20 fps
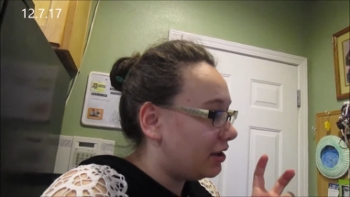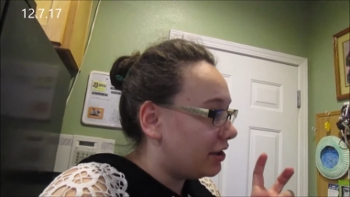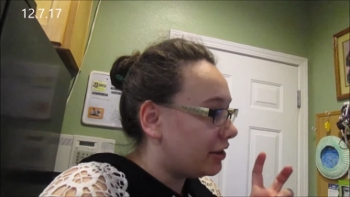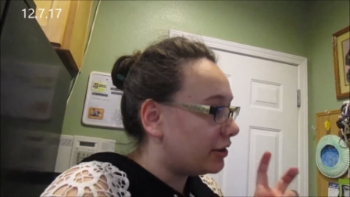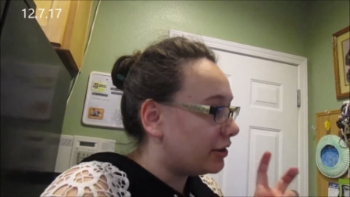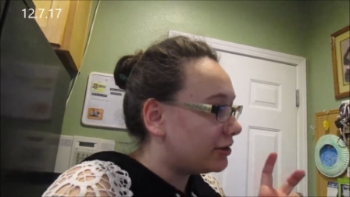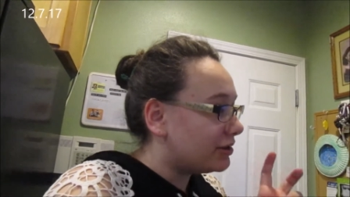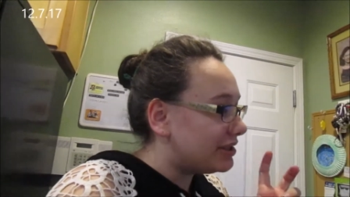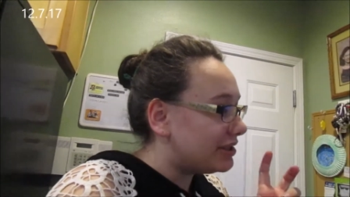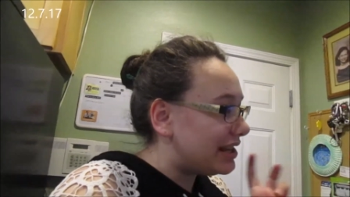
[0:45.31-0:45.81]

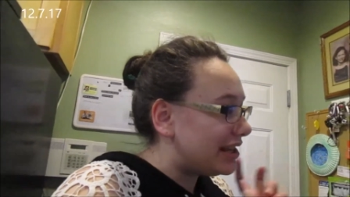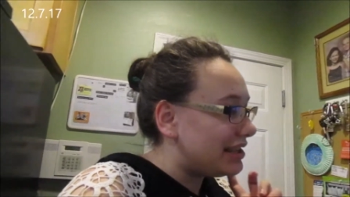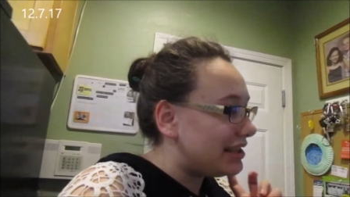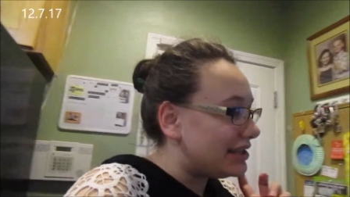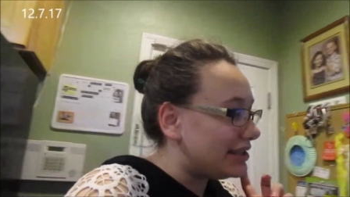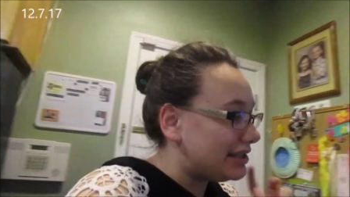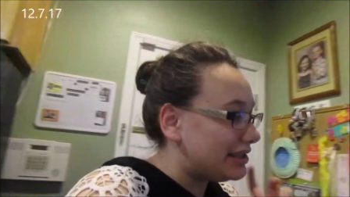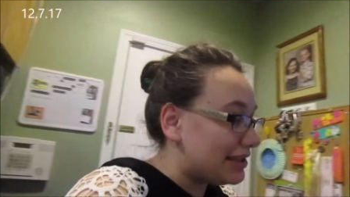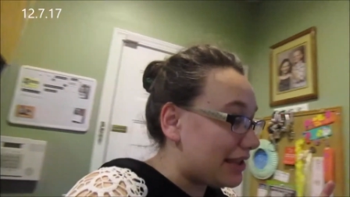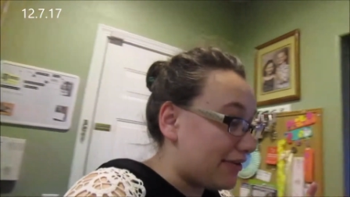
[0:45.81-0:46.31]
Thursday the
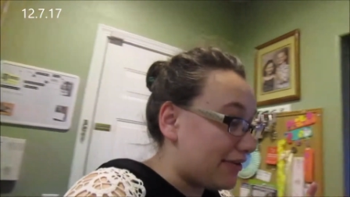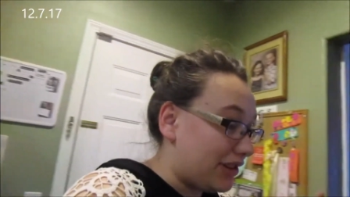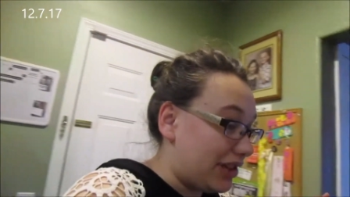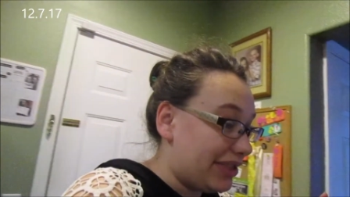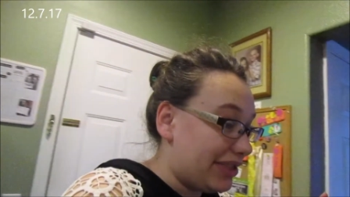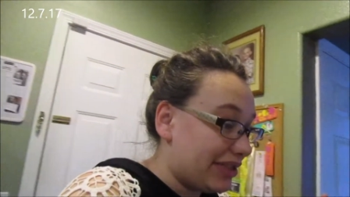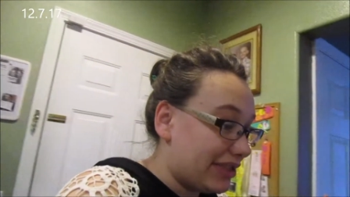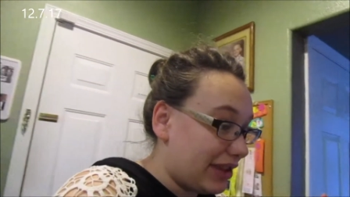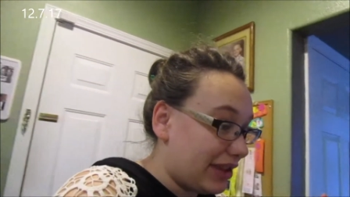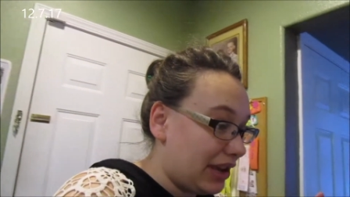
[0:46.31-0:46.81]

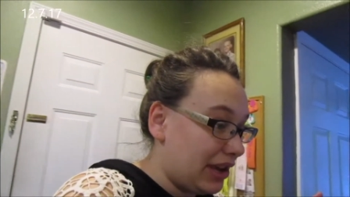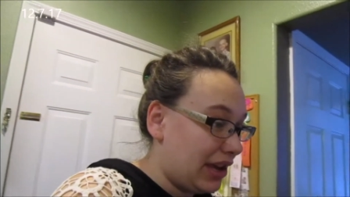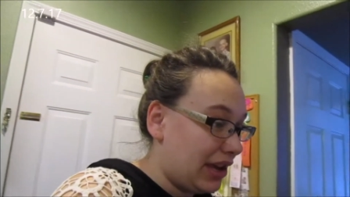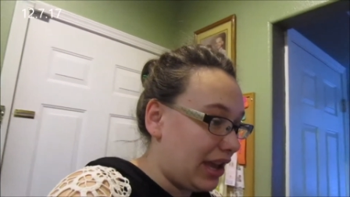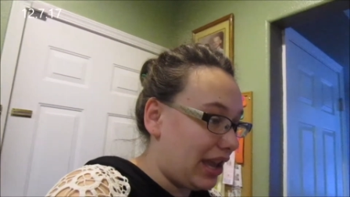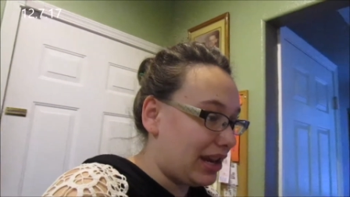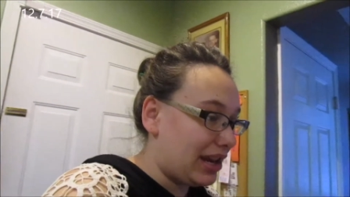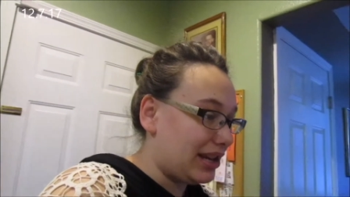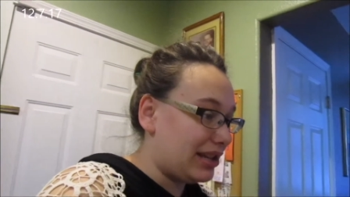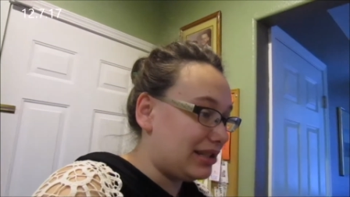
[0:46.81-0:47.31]
seventh,
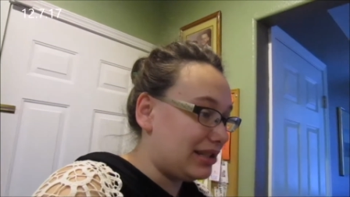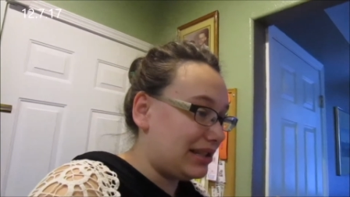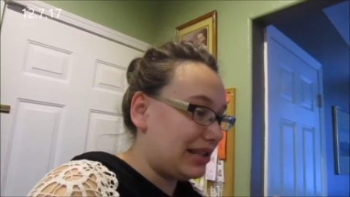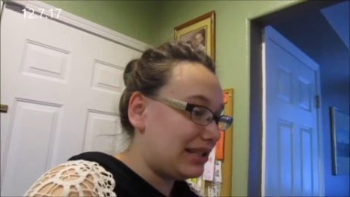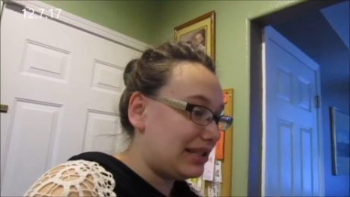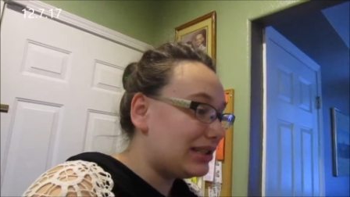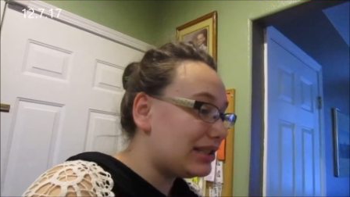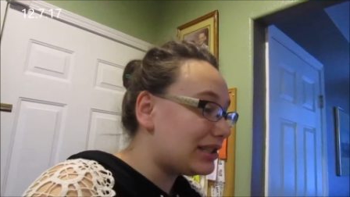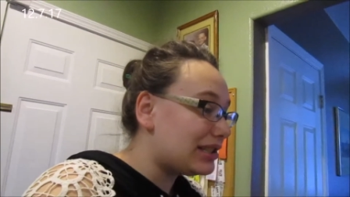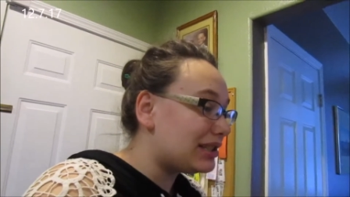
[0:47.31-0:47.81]
and it is day
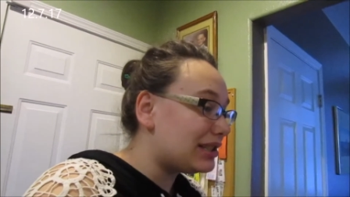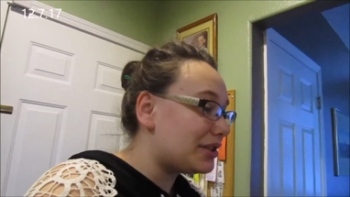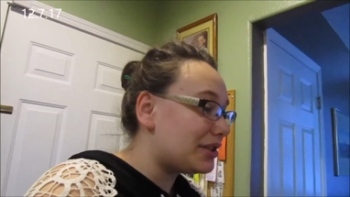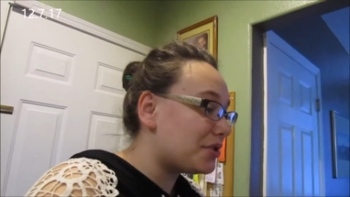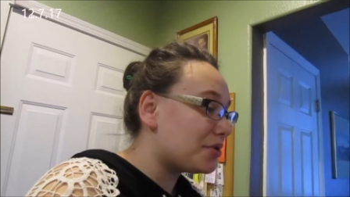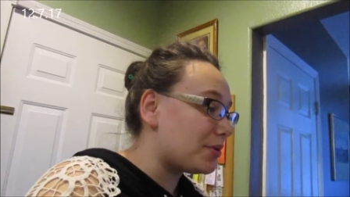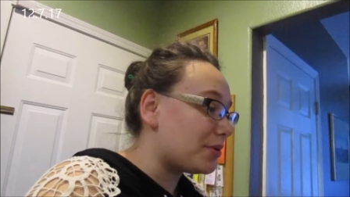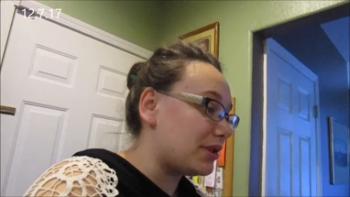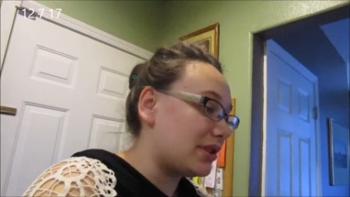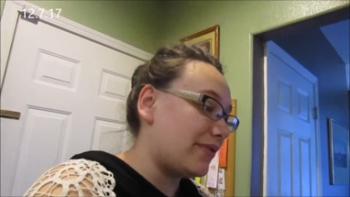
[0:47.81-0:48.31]

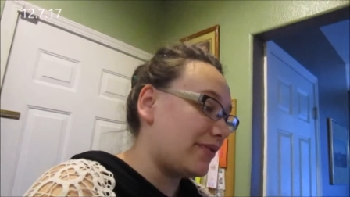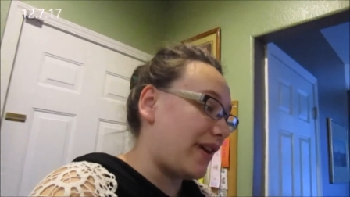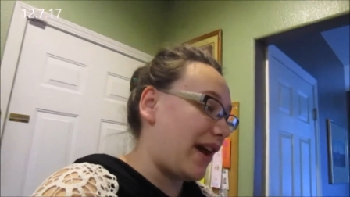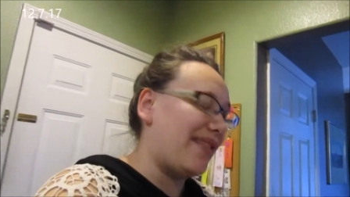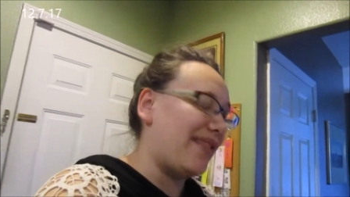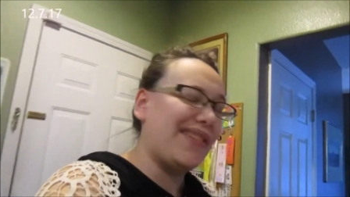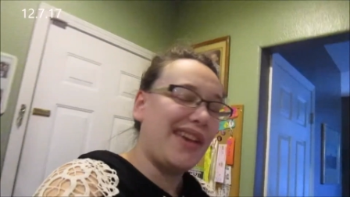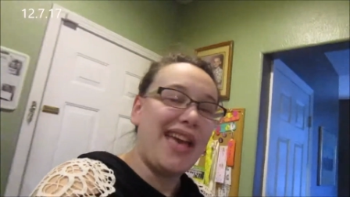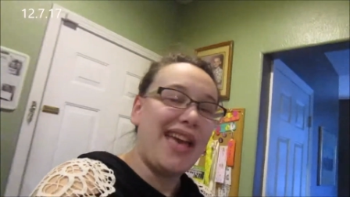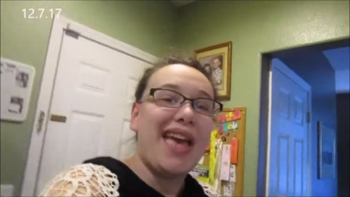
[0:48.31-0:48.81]
sixteen
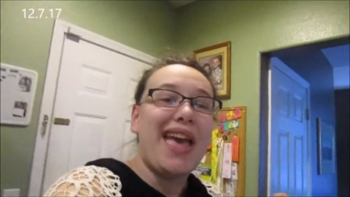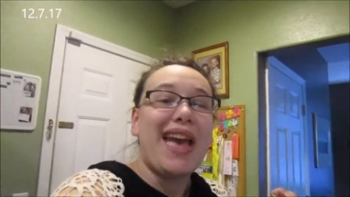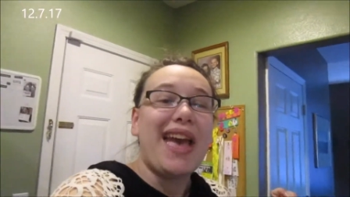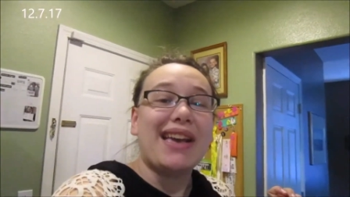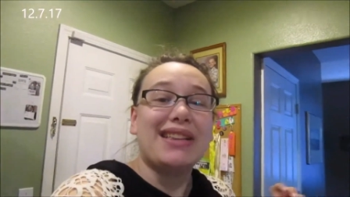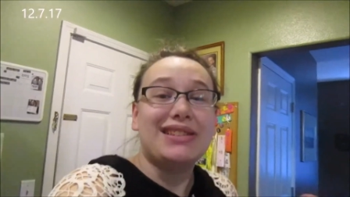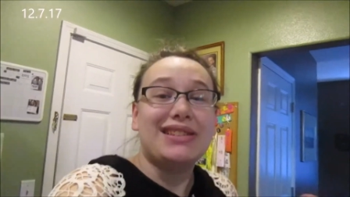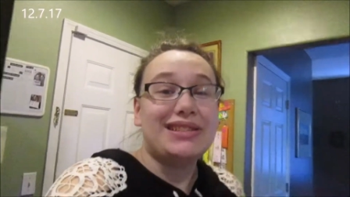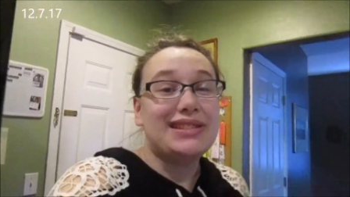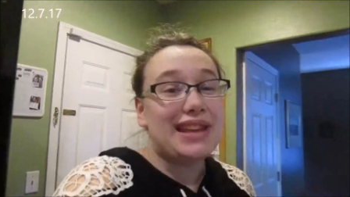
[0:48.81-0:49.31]
twenty-five,
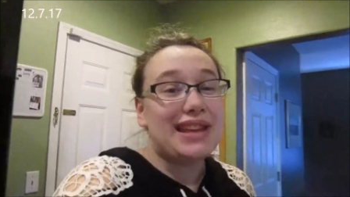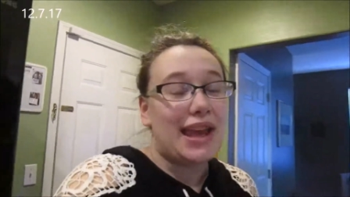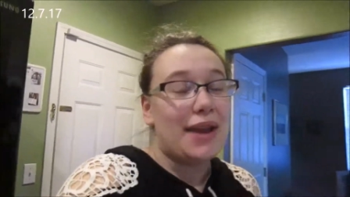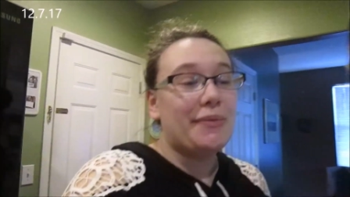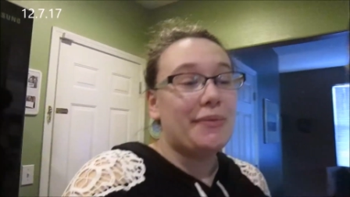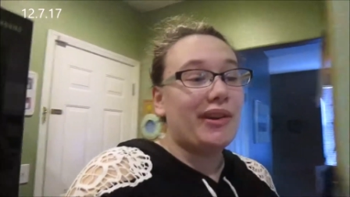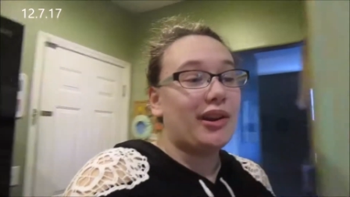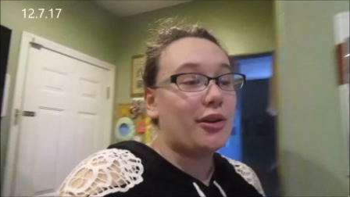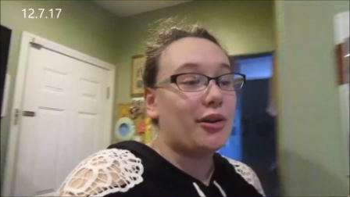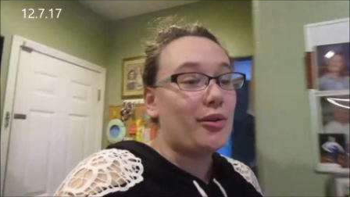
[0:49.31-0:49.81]
and today
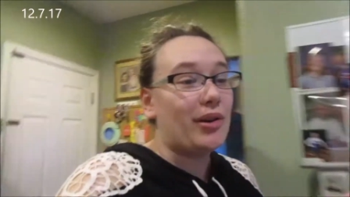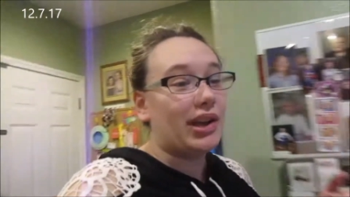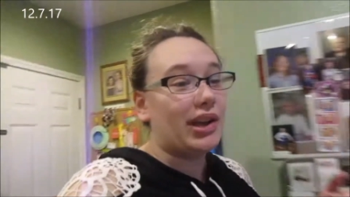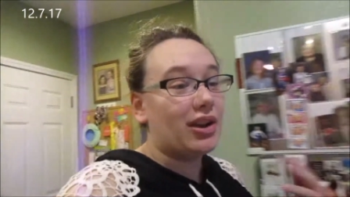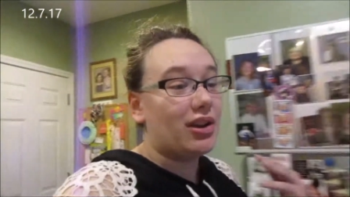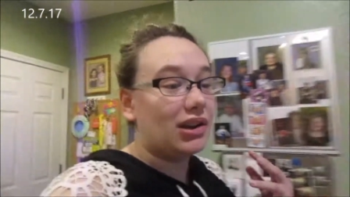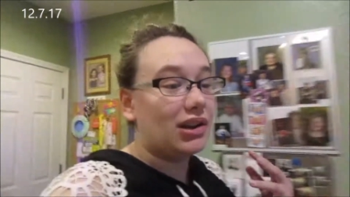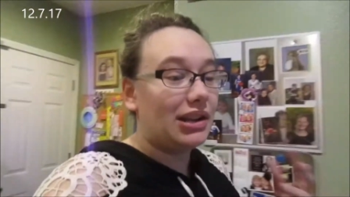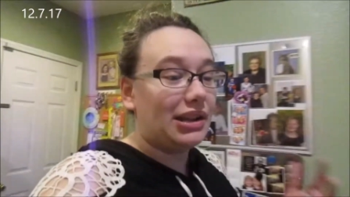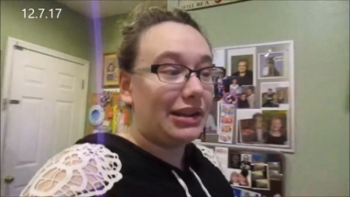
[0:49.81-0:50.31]
we are going
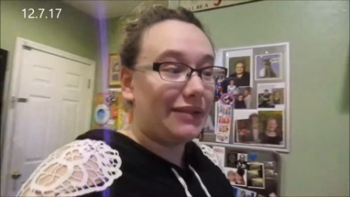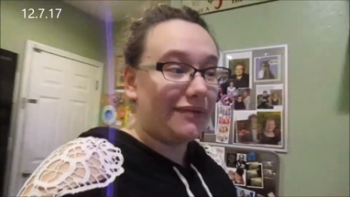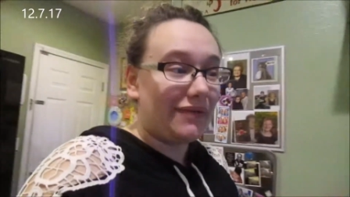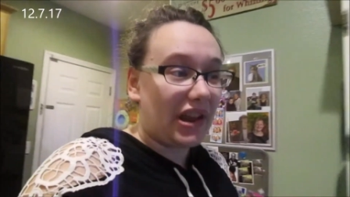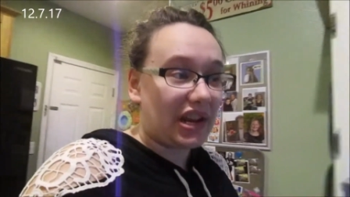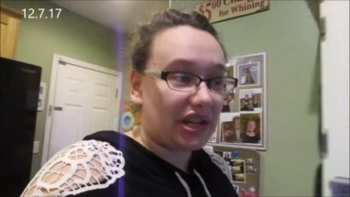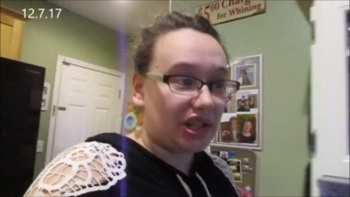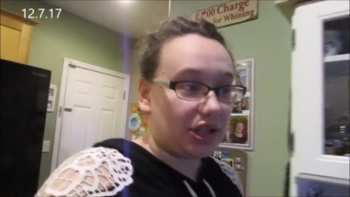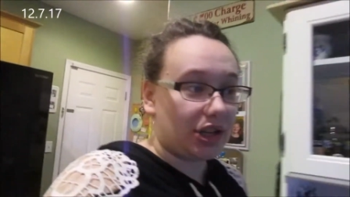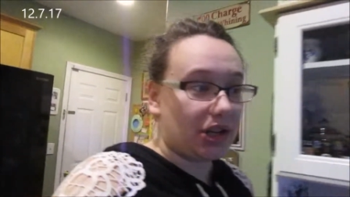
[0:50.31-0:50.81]
on an
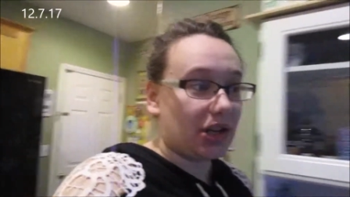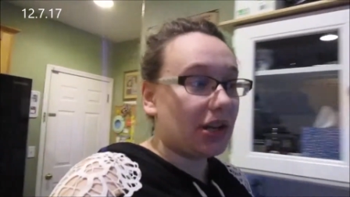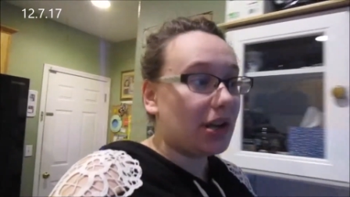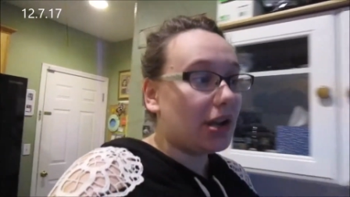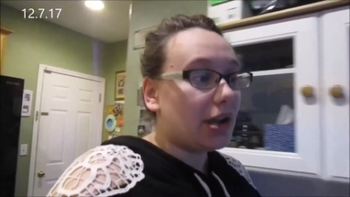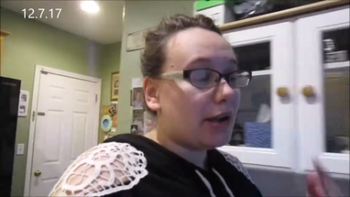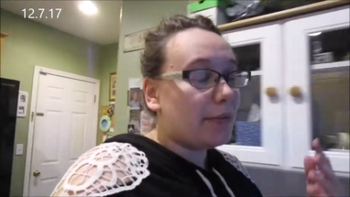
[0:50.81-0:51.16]
adventure.